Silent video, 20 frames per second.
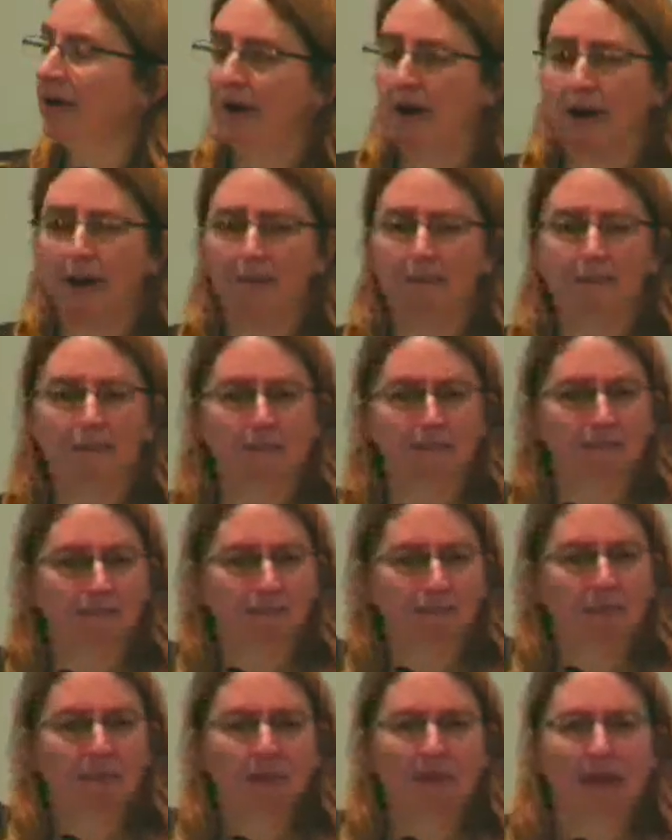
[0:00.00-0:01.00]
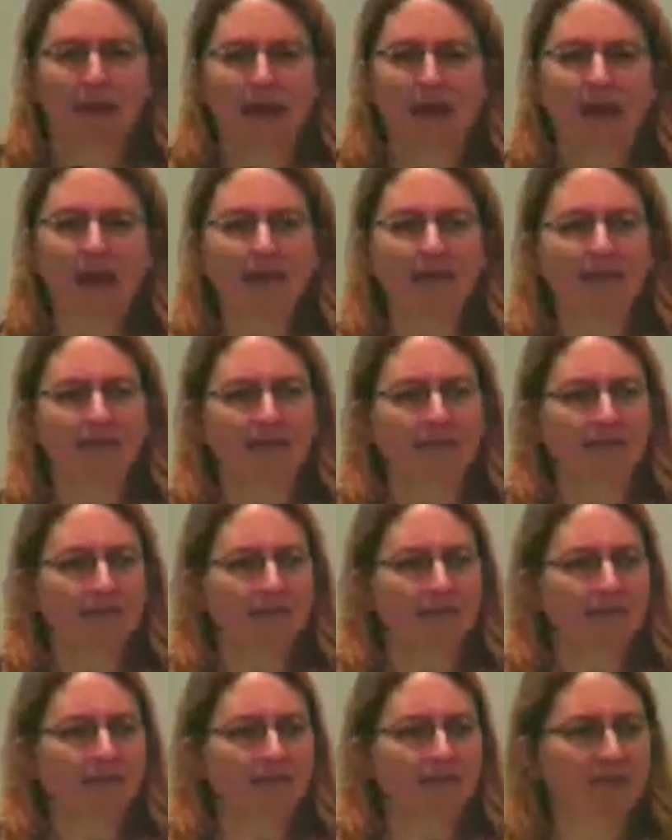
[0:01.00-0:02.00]
And
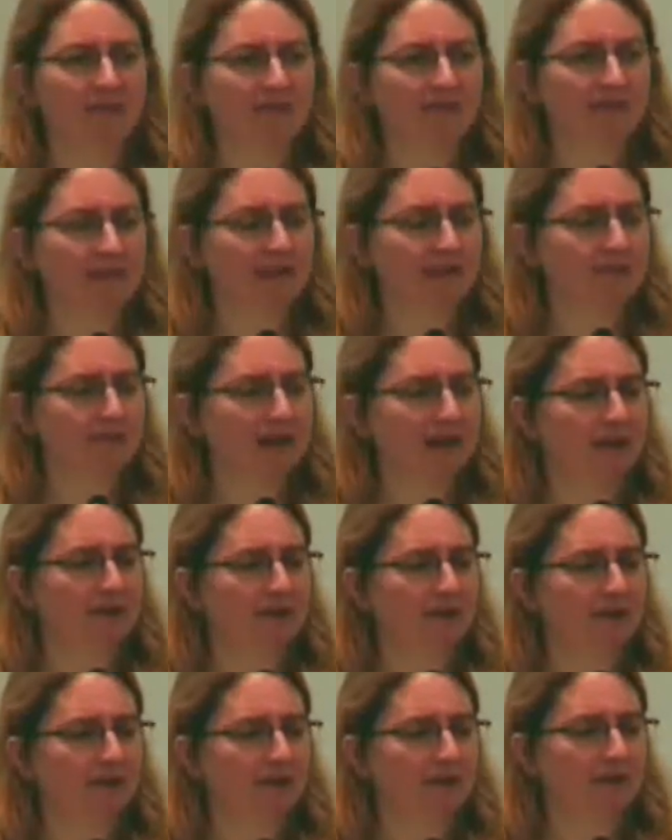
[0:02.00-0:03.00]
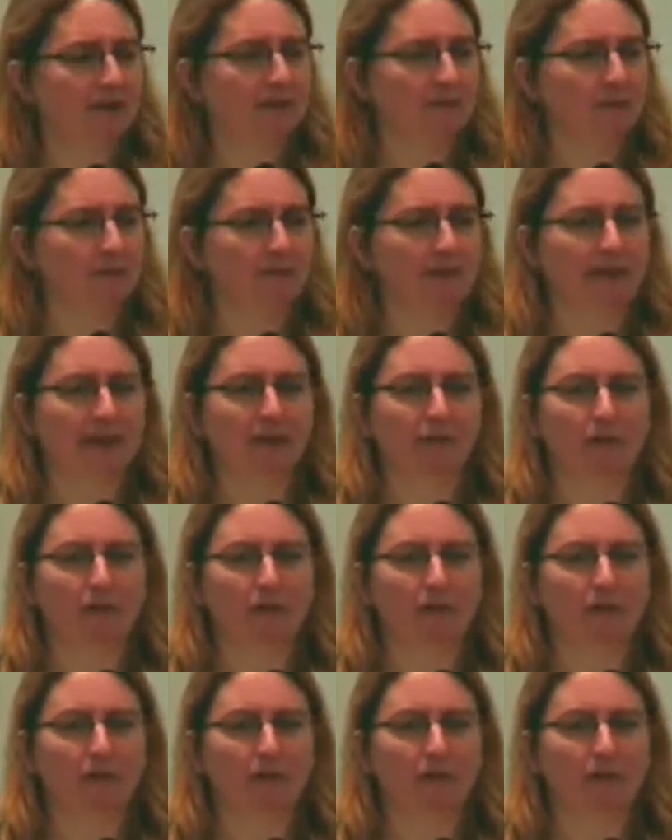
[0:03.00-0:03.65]
this data management plan